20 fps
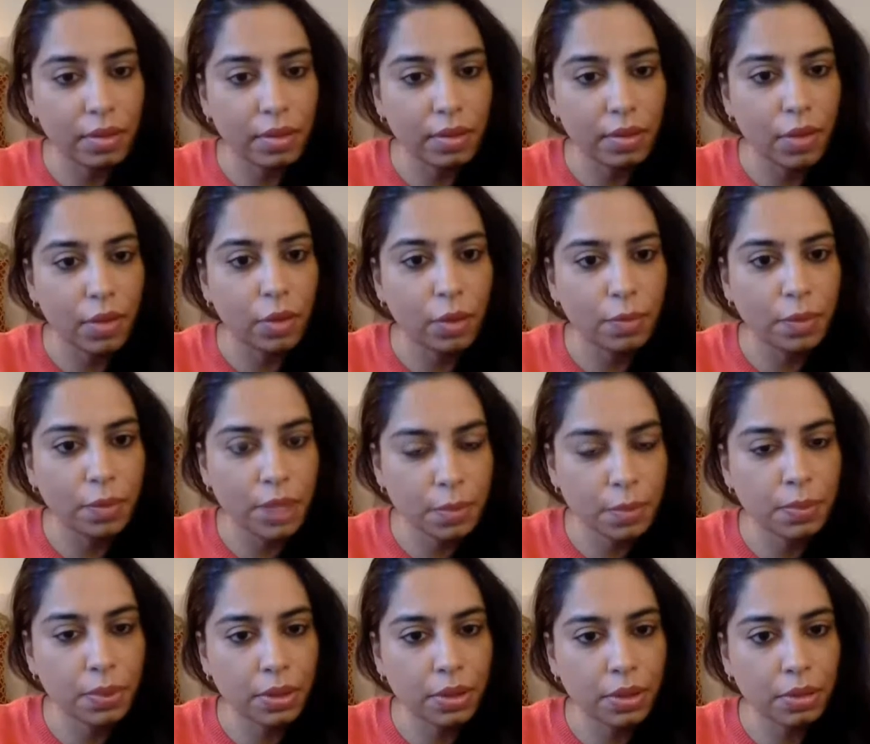the old
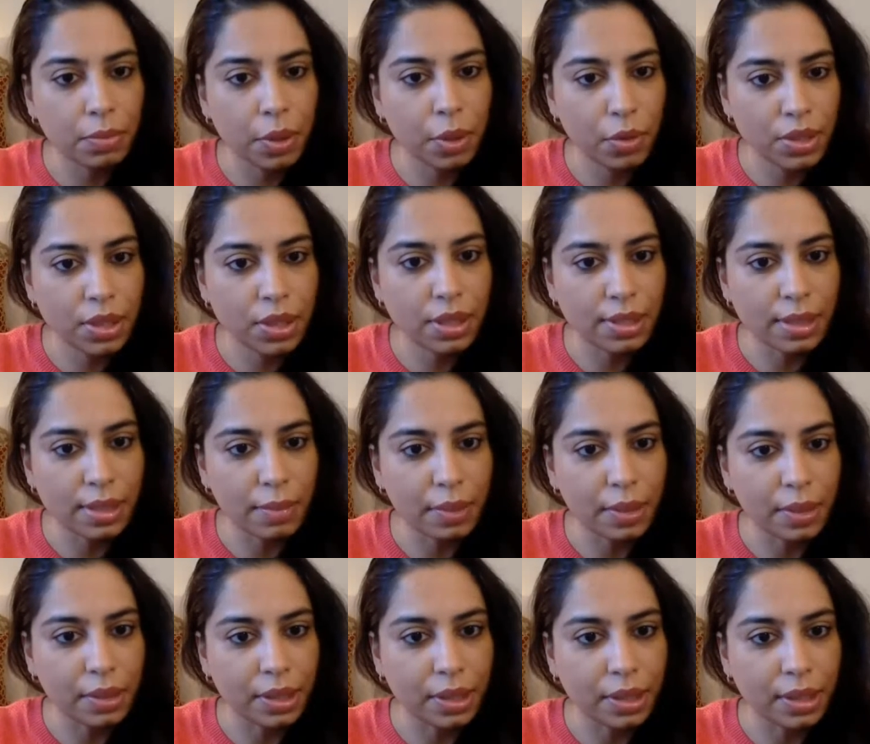Pittsburgh Post-Gazette
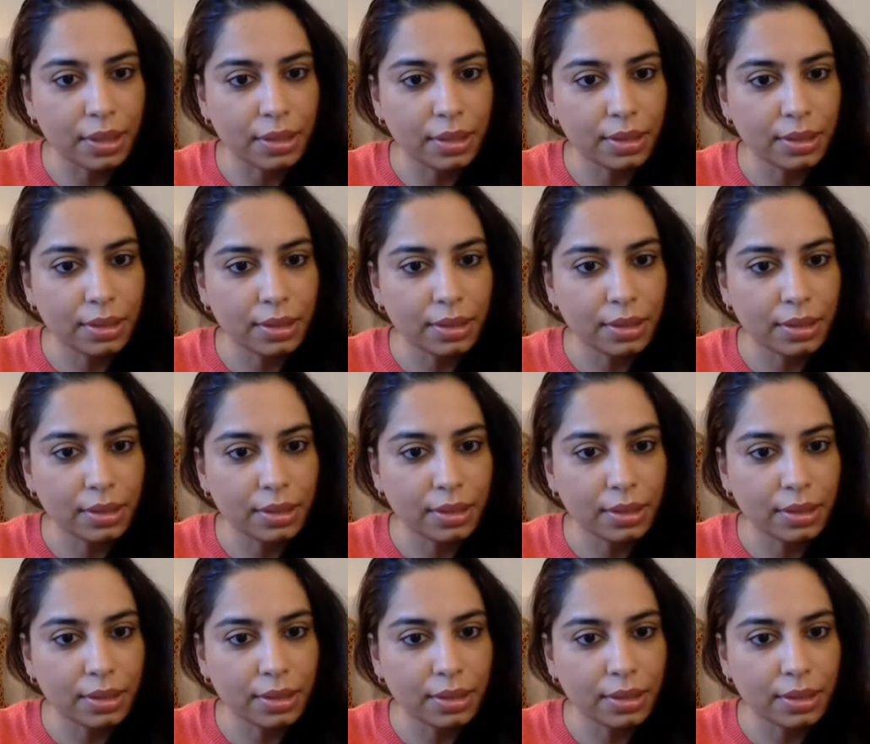building?